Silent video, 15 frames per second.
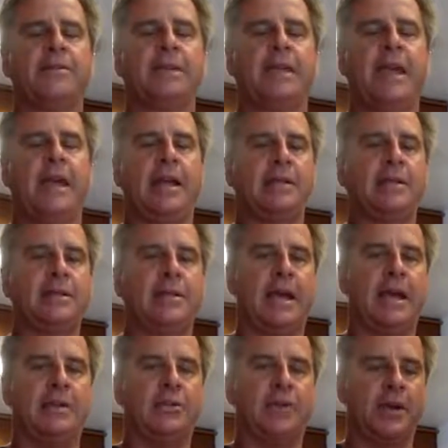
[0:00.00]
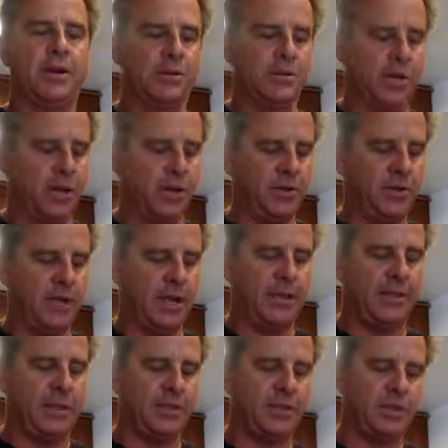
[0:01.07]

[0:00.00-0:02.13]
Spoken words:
cans at Trader Joe's, and then